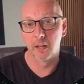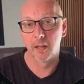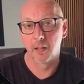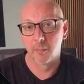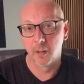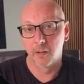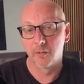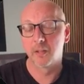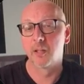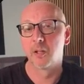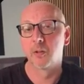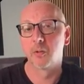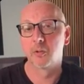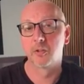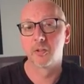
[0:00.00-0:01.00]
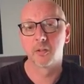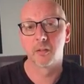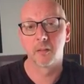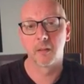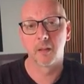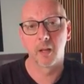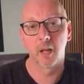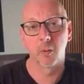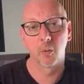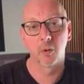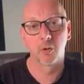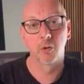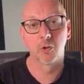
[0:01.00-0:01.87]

In my videos, I want